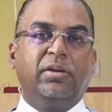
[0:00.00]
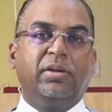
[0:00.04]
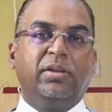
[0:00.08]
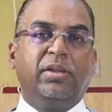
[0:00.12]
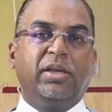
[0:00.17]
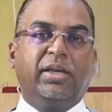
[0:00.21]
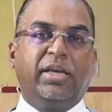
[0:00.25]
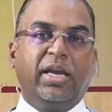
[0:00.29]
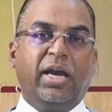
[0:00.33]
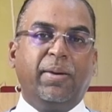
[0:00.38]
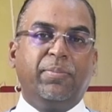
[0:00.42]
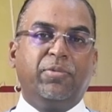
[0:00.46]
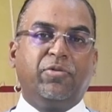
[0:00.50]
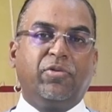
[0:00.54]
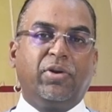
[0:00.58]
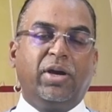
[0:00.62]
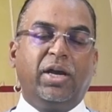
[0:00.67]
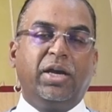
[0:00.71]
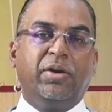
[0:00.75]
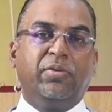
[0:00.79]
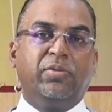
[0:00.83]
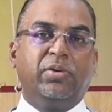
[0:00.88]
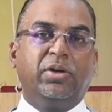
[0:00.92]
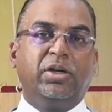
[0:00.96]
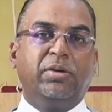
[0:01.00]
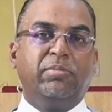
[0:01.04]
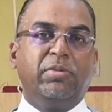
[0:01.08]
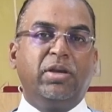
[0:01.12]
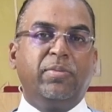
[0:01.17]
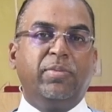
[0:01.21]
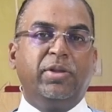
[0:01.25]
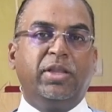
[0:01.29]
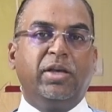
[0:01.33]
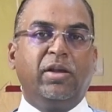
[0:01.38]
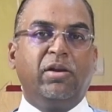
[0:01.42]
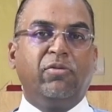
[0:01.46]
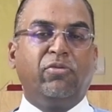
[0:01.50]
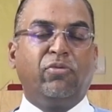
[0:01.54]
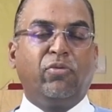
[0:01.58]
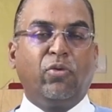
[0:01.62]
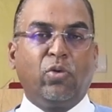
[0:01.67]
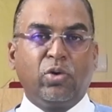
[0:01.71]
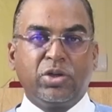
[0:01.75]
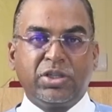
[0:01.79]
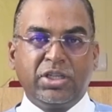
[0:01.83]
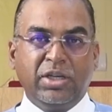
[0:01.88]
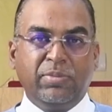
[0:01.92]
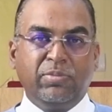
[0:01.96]
the cab driver, maybe they'll
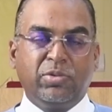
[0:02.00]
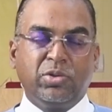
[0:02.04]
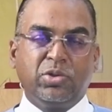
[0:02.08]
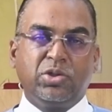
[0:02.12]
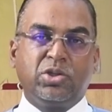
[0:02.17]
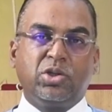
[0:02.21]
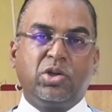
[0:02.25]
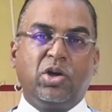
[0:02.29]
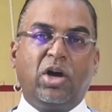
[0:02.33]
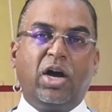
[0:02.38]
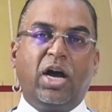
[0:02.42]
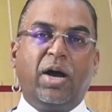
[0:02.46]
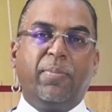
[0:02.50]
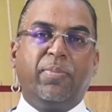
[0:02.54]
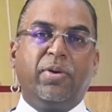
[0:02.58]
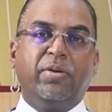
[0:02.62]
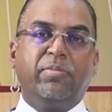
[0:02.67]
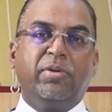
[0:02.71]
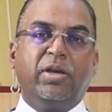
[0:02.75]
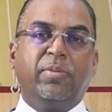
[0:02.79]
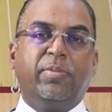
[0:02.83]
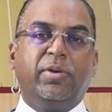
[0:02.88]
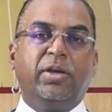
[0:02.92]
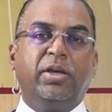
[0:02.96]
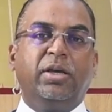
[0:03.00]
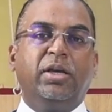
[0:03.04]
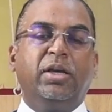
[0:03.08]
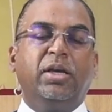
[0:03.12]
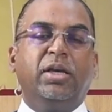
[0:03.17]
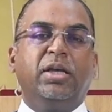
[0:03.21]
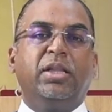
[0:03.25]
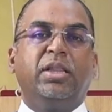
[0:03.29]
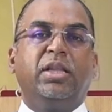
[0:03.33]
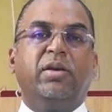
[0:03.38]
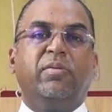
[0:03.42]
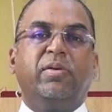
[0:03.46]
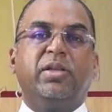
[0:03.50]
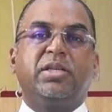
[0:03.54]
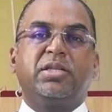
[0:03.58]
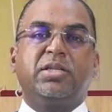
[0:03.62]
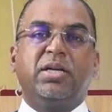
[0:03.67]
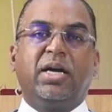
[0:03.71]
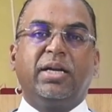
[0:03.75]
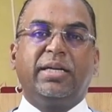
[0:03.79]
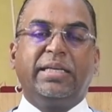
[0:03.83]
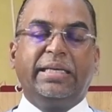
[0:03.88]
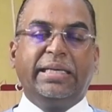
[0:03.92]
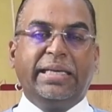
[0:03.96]
force him to stop, or maybe they will
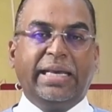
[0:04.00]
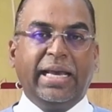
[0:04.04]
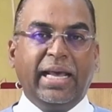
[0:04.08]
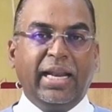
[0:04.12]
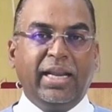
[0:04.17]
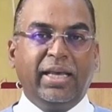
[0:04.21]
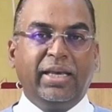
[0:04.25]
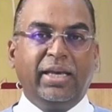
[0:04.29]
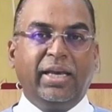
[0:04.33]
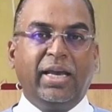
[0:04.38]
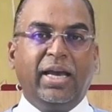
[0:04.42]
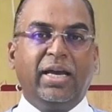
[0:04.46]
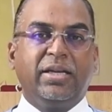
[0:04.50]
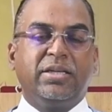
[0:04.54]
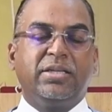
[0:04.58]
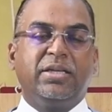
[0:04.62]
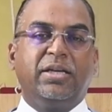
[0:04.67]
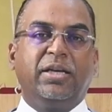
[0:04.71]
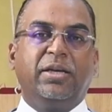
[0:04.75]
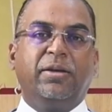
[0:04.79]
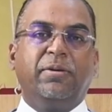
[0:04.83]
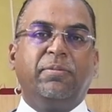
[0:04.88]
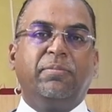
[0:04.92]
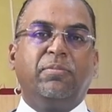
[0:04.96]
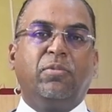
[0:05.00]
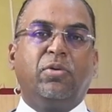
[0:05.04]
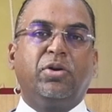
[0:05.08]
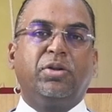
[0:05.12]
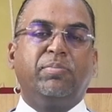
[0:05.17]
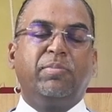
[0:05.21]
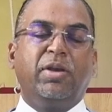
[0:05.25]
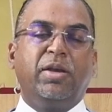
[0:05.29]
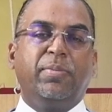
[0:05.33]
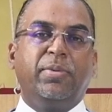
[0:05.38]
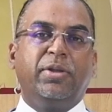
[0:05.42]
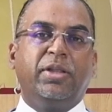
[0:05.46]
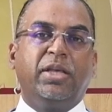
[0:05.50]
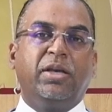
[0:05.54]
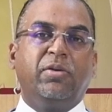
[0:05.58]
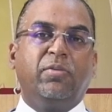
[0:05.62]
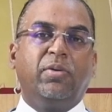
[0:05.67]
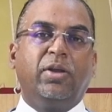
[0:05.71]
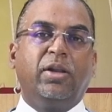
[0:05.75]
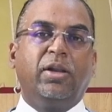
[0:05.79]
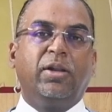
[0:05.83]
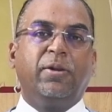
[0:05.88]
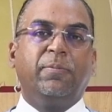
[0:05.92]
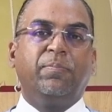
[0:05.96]
start yelling at him, or maybe they
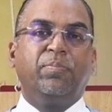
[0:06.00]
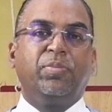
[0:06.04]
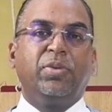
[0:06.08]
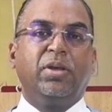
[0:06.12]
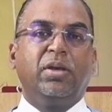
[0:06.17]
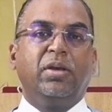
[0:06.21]
will